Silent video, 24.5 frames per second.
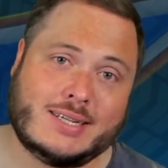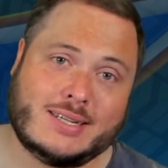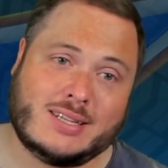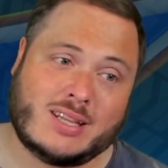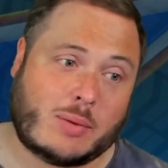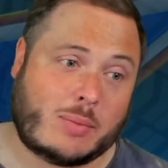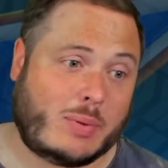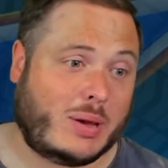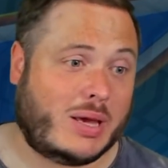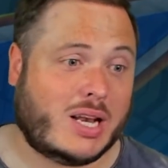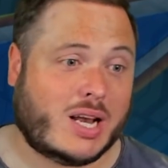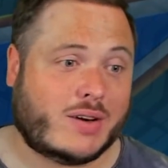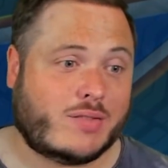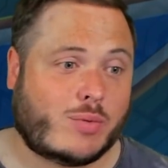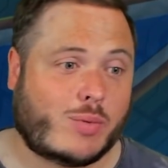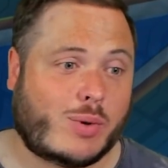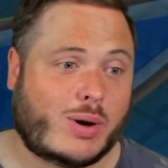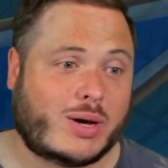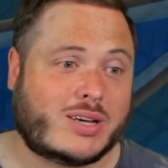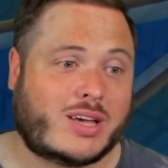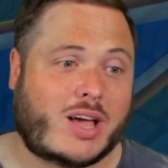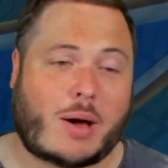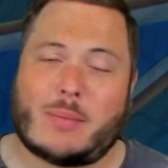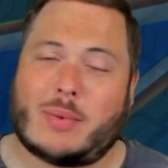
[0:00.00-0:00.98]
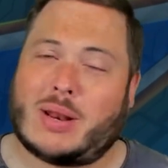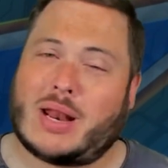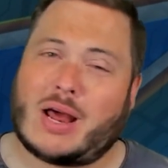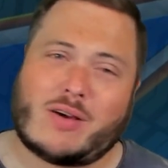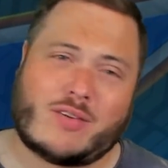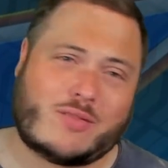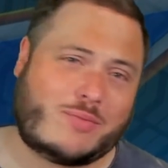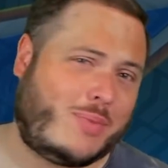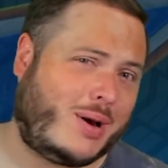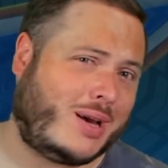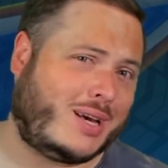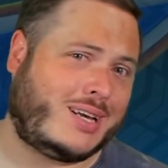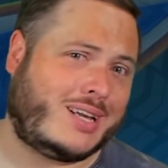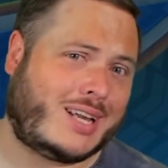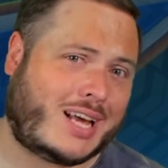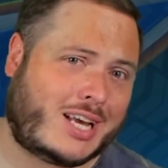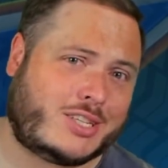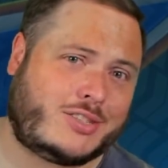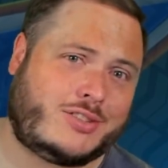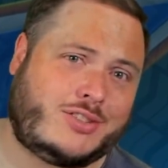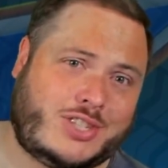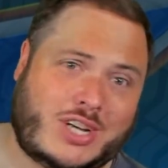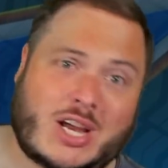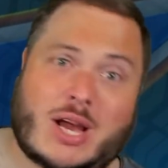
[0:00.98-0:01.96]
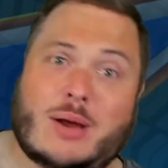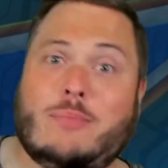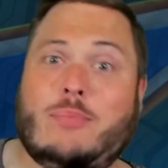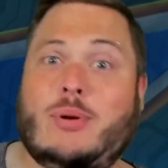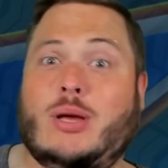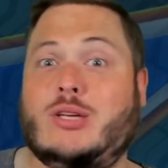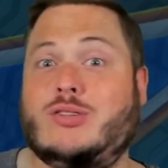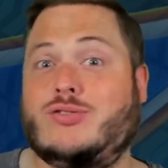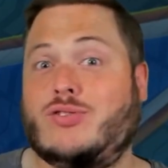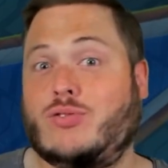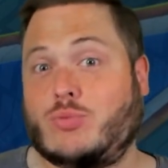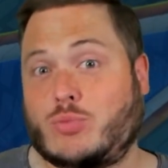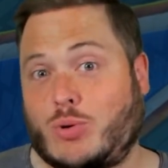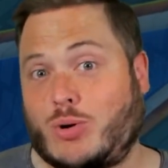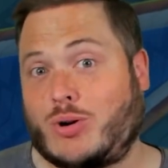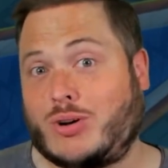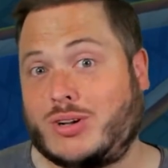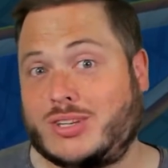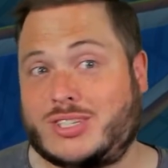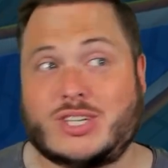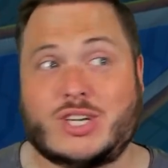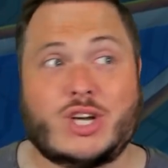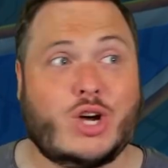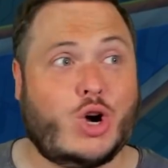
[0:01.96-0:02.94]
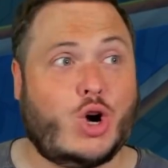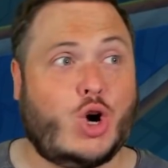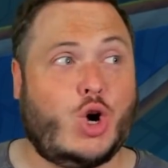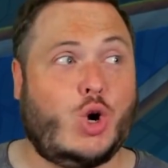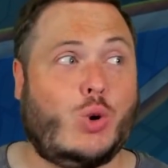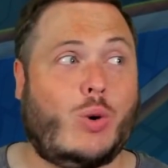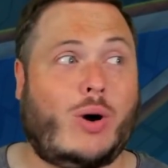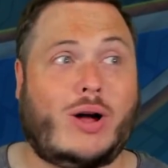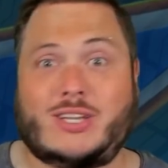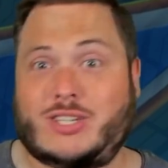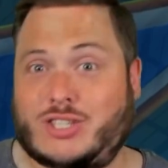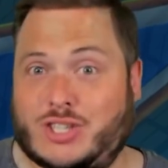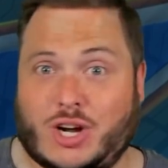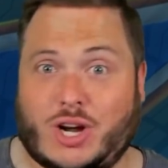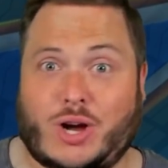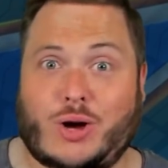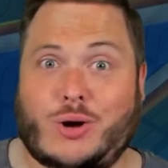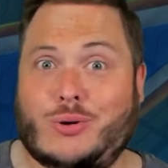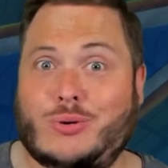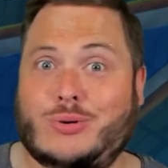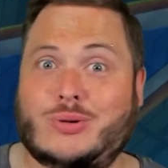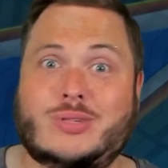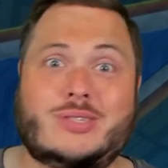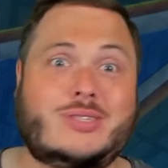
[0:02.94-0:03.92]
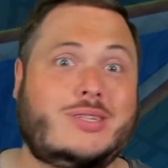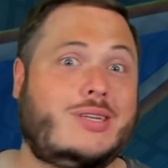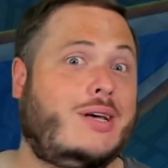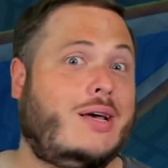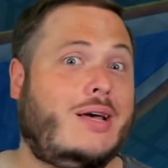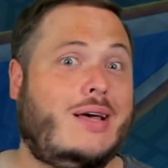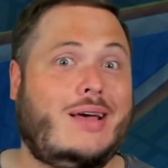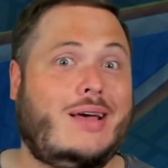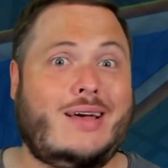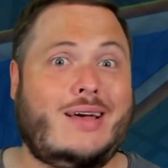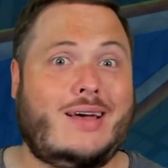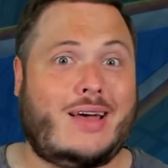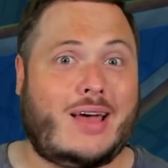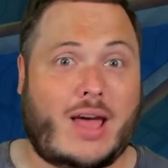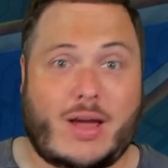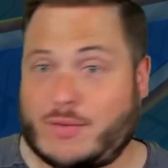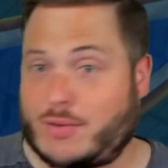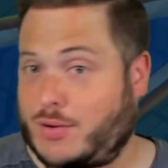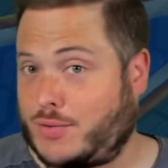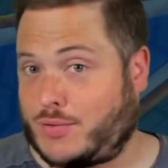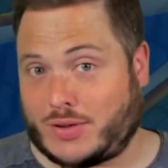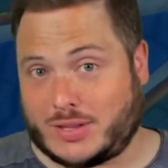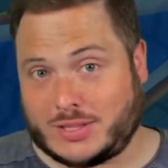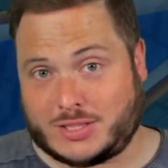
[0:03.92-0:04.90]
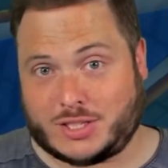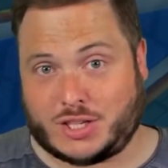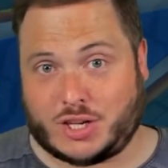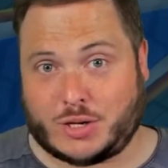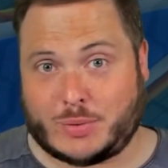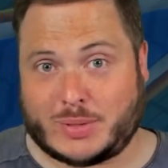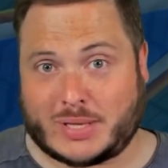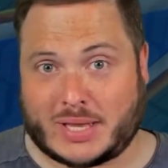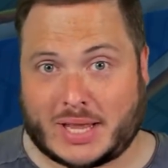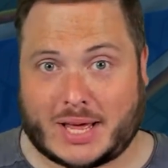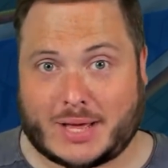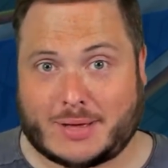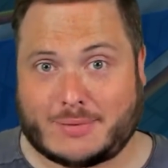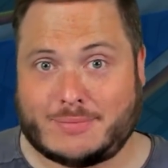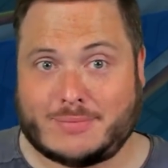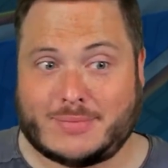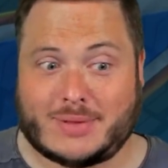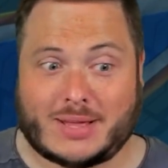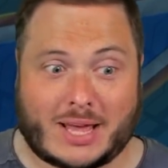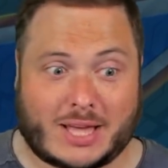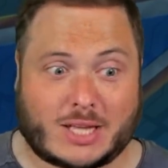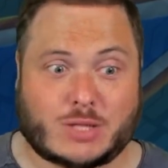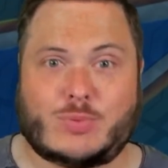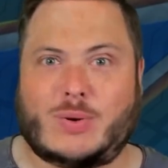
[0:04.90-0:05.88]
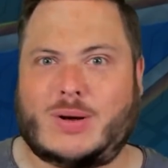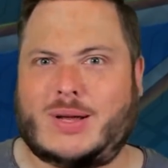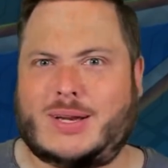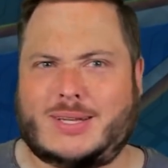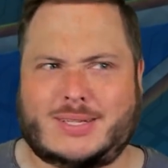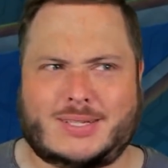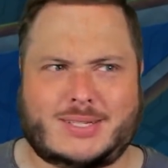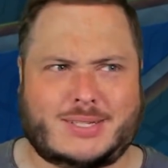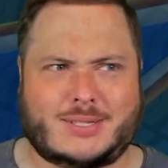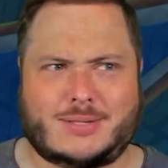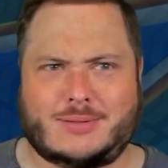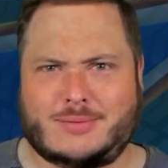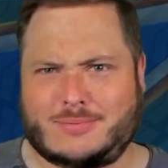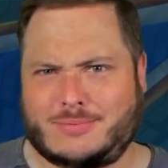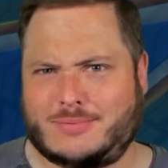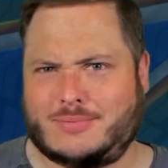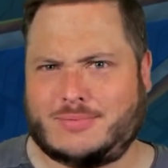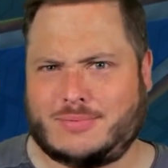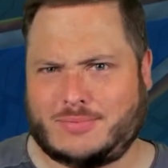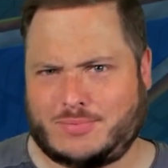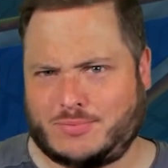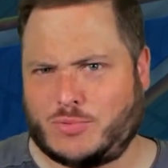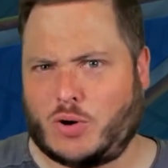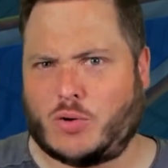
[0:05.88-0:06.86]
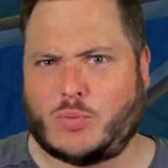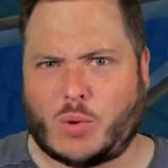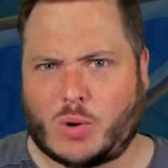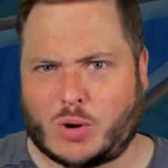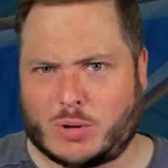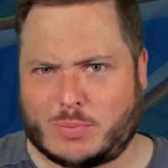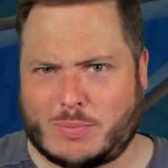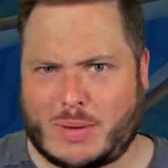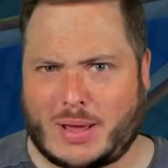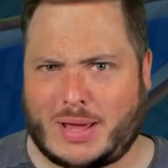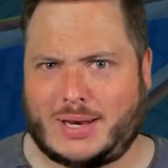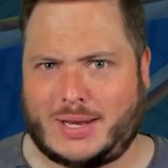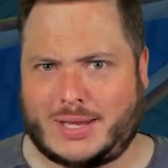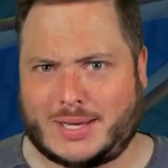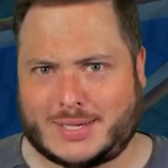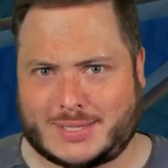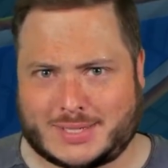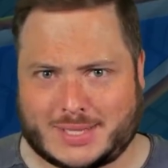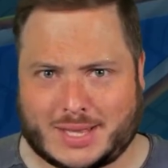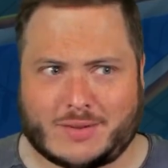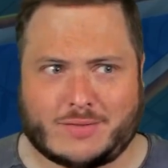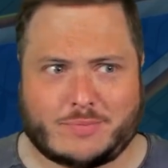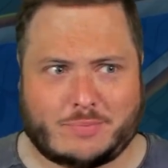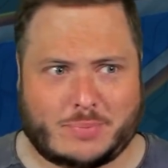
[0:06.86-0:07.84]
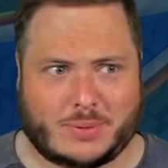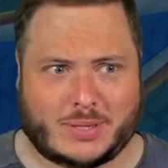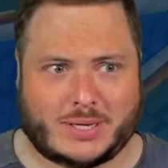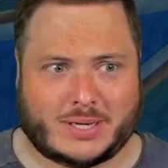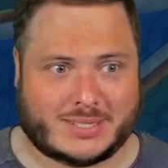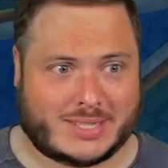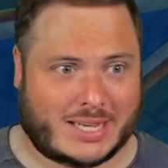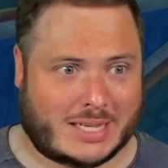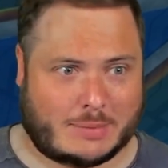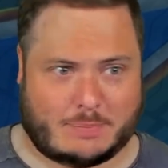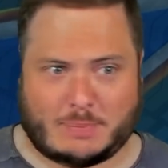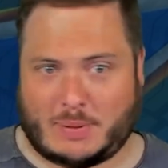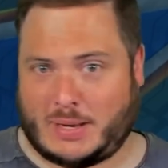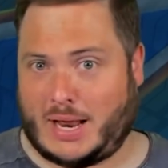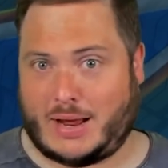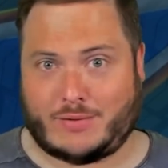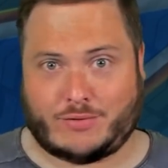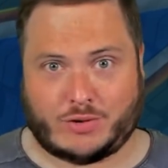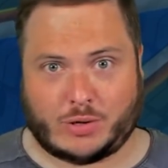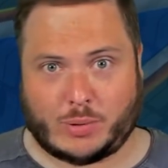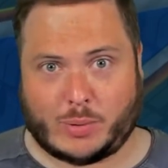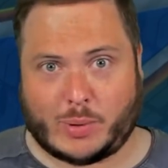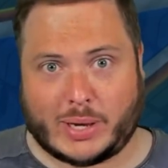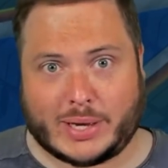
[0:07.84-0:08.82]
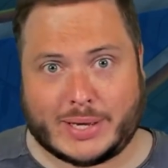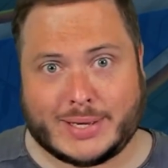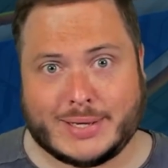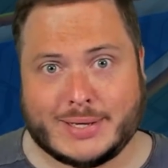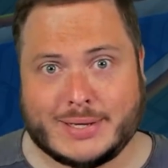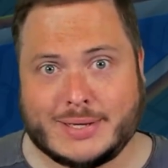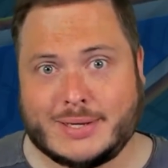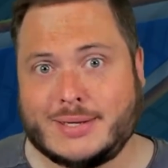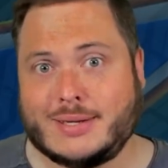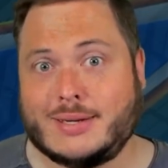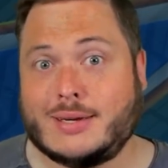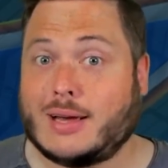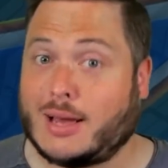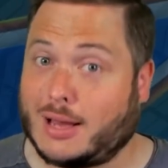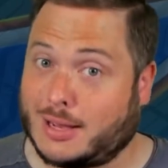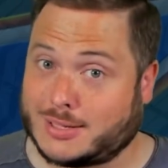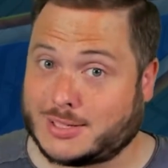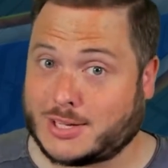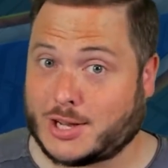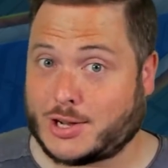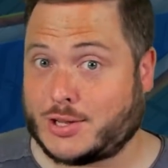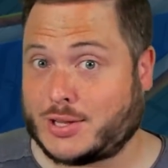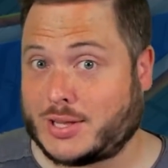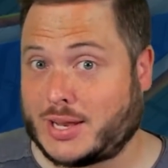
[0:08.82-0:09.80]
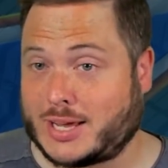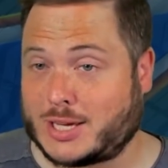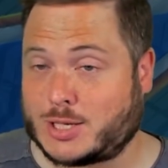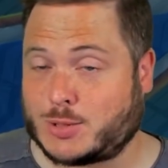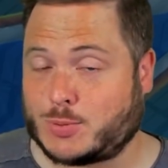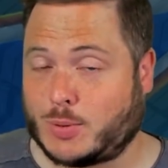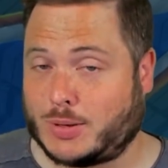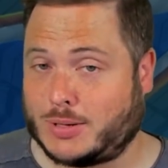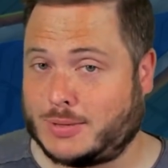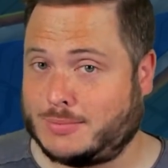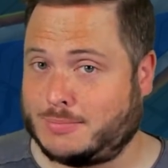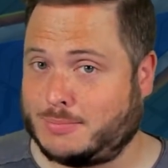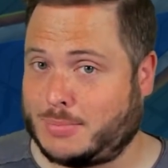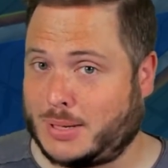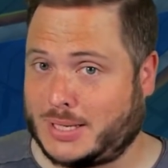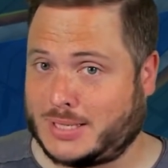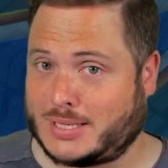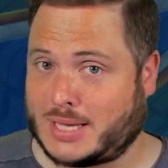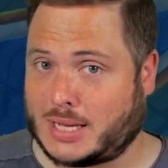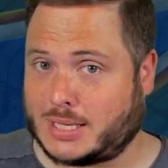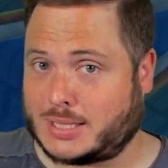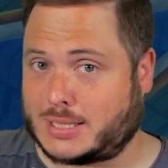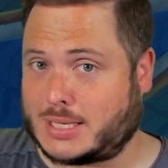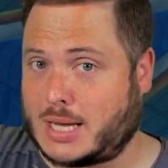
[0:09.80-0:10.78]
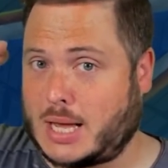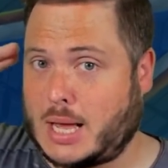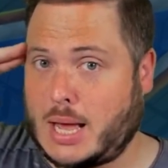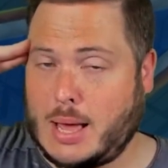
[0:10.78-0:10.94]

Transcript: There'll be another one coming out with my Clash of Champions rewards, who I chose, everything to do with that, as well as Reward Mania stuff, because that's been everywhere. I'll see you in the next one. Peace out.